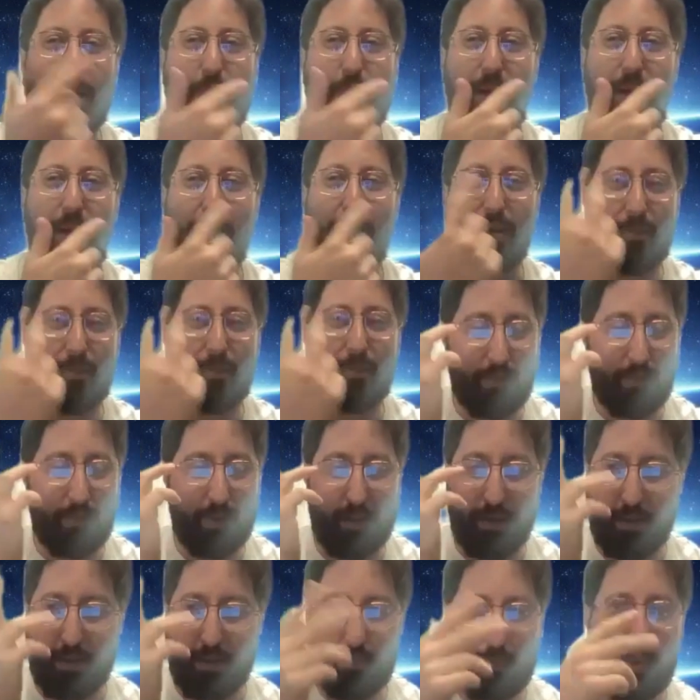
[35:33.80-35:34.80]
about like
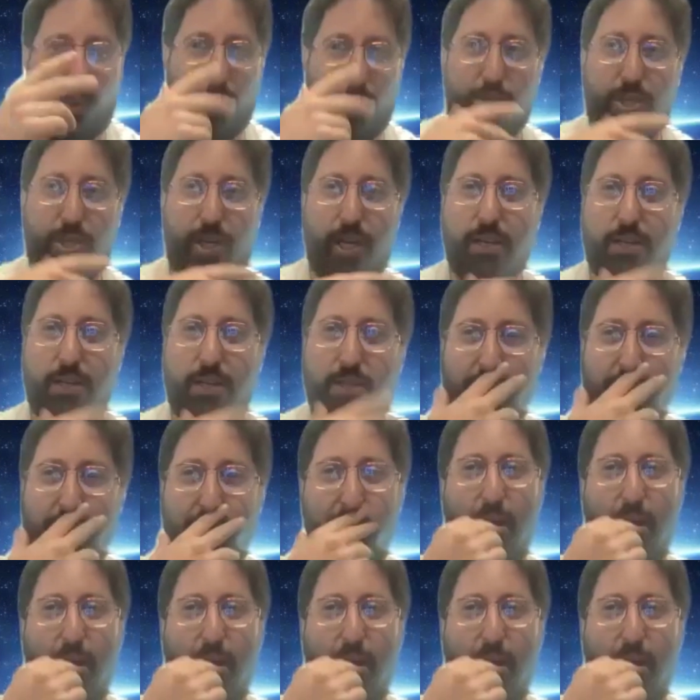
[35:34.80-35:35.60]
milkshakes.